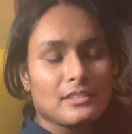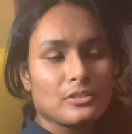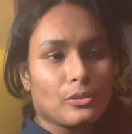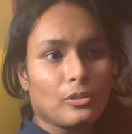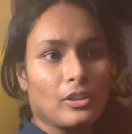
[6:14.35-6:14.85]

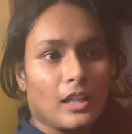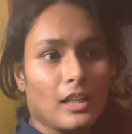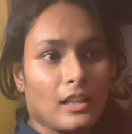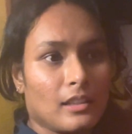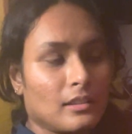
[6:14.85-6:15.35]
So
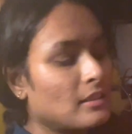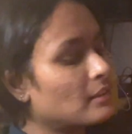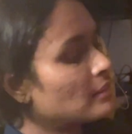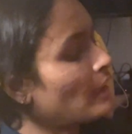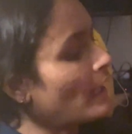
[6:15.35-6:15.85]

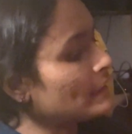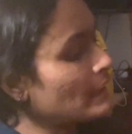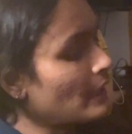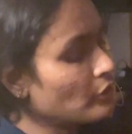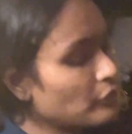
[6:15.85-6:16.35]
at
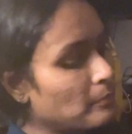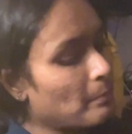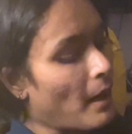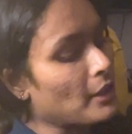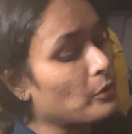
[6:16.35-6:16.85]
the end of
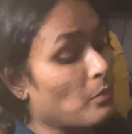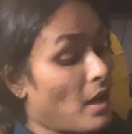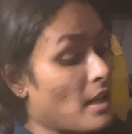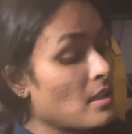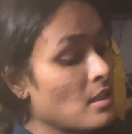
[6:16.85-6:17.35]
part
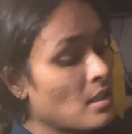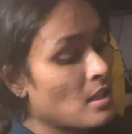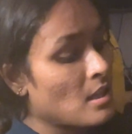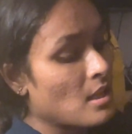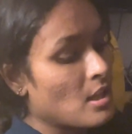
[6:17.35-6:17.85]
1,
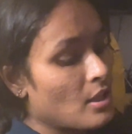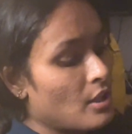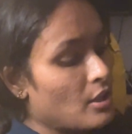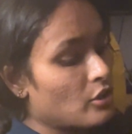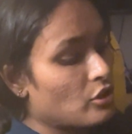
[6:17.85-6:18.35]

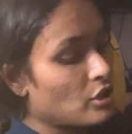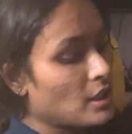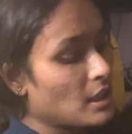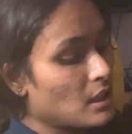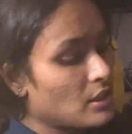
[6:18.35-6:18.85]

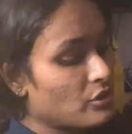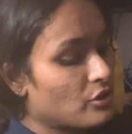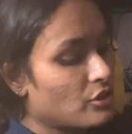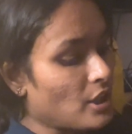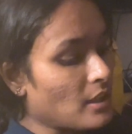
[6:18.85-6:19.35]
she is
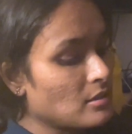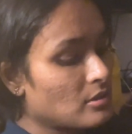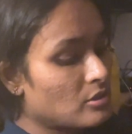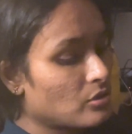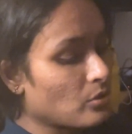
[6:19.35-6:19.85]

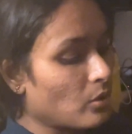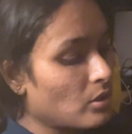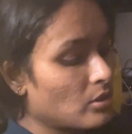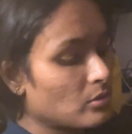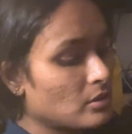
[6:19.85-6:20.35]
just
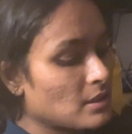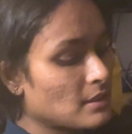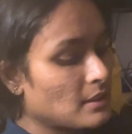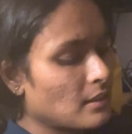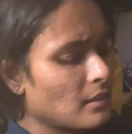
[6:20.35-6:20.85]
sold to
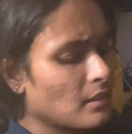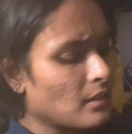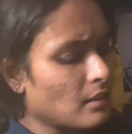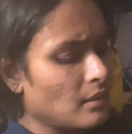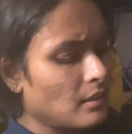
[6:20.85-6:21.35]
this little
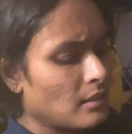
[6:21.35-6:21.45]
girl